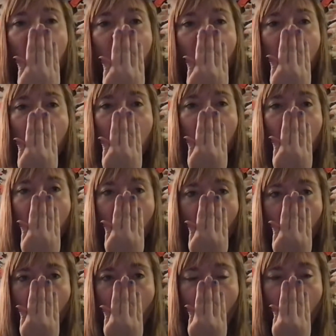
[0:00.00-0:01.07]

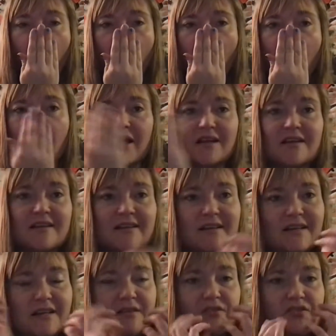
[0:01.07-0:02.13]

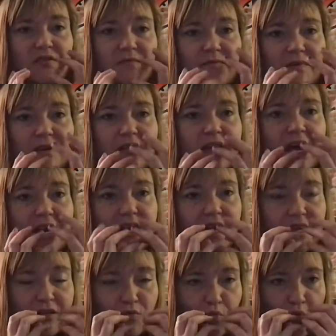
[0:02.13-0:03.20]
and you should feel that
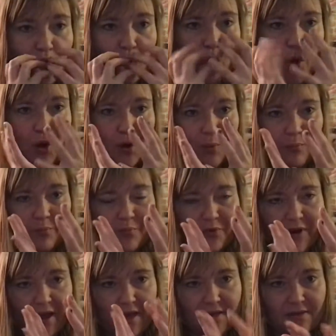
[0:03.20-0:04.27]
nice warm
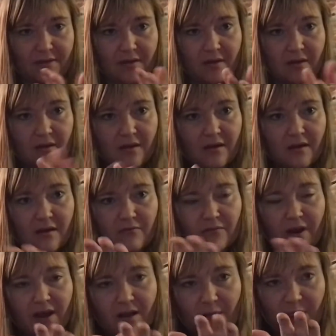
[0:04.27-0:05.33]
breath
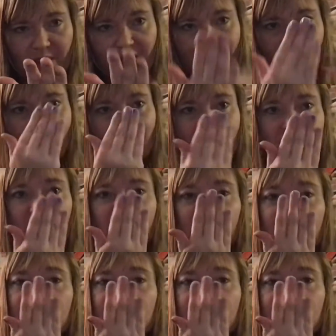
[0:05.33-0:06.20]
right on the hand there.